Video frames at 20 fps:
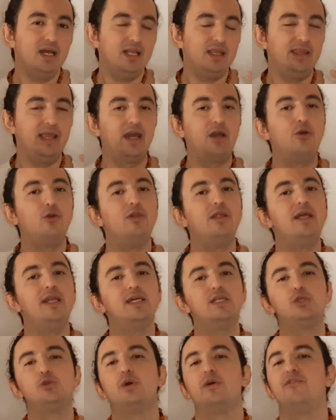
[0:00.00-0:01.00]
that could lead
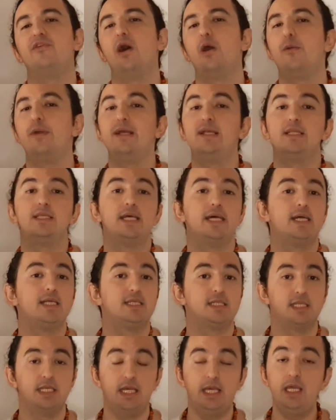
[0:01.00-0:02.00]
us to a very
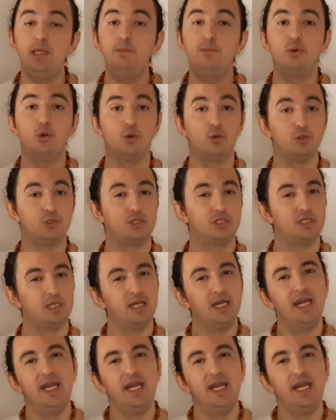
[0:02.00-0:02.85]
intense impulse.